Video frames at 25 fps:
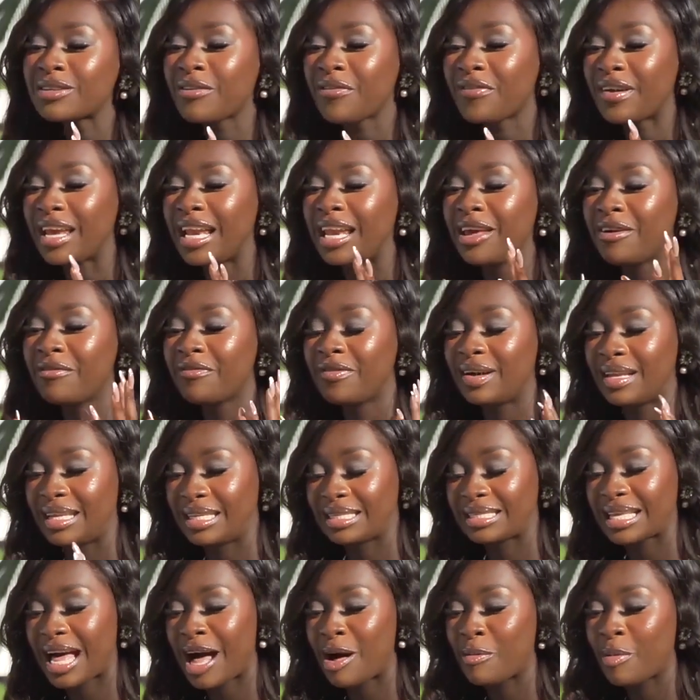the feeling for
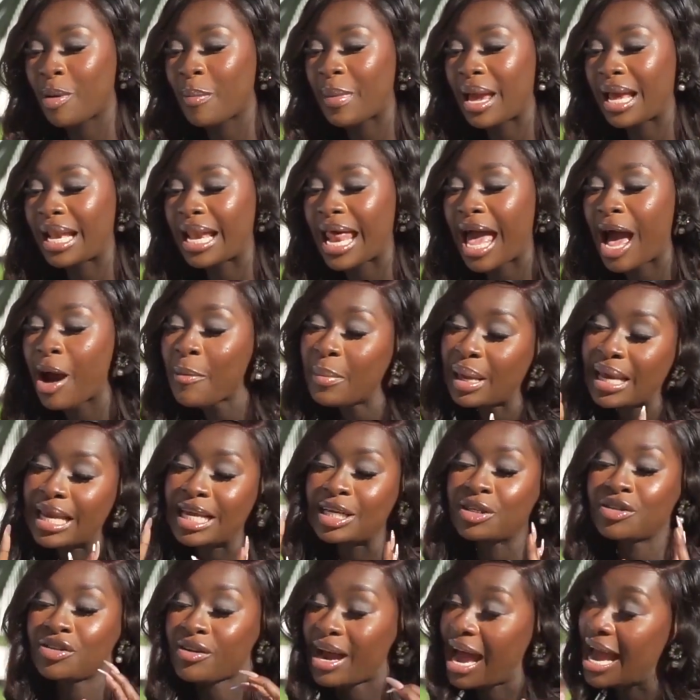this album, and how
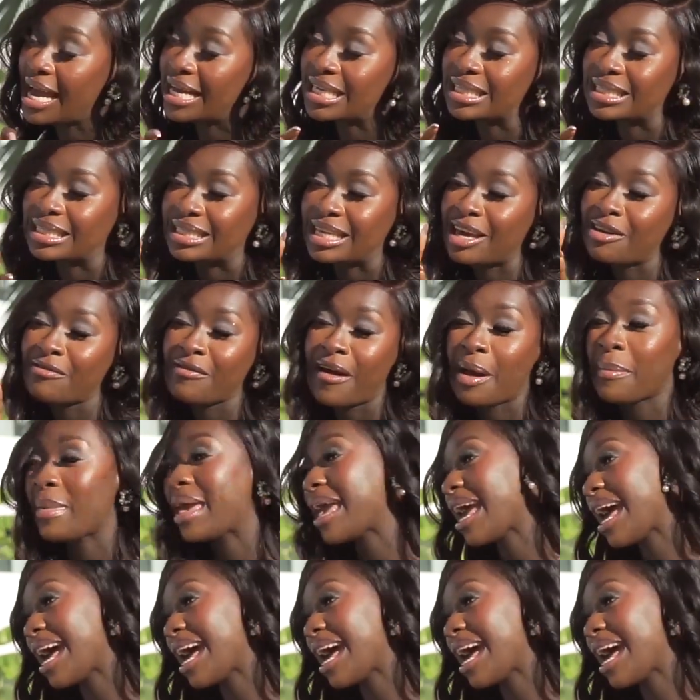many tracks, if I may